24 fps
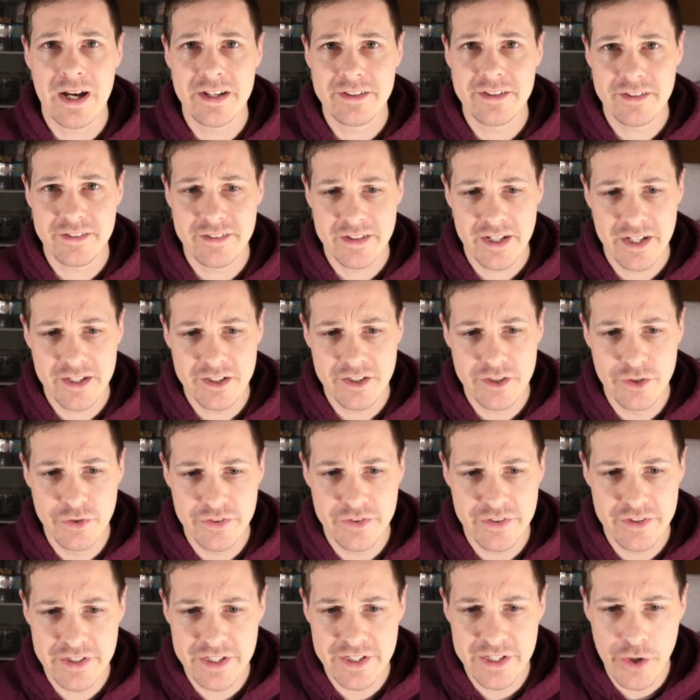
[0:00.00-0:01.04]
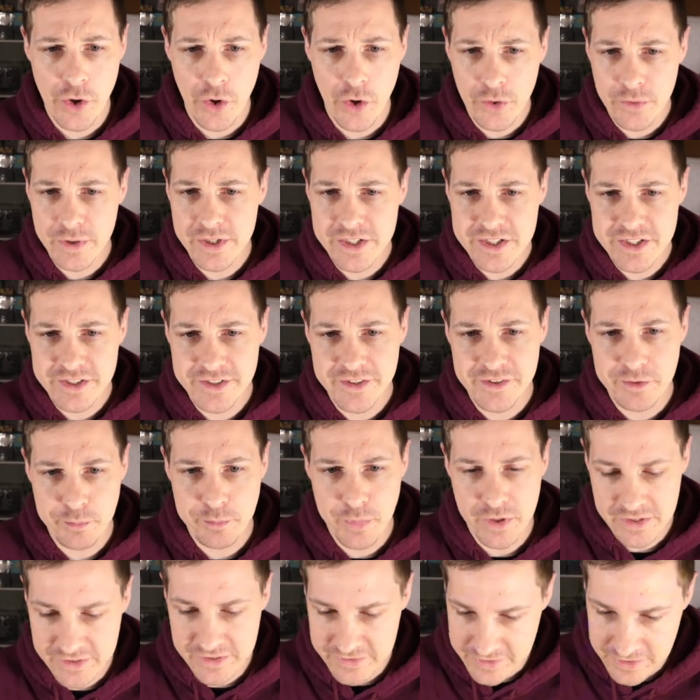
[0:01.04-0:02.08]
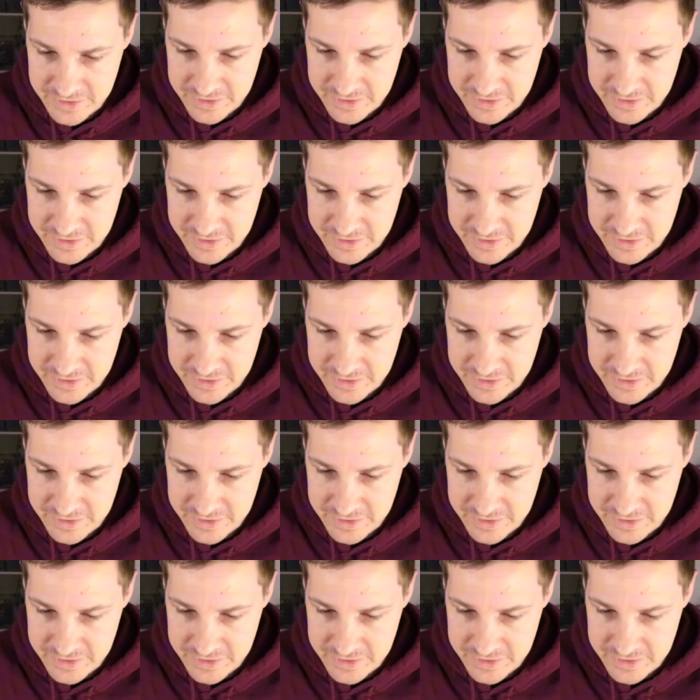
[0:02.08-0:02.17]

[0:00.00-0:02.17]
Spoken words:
as I said, using the Origins box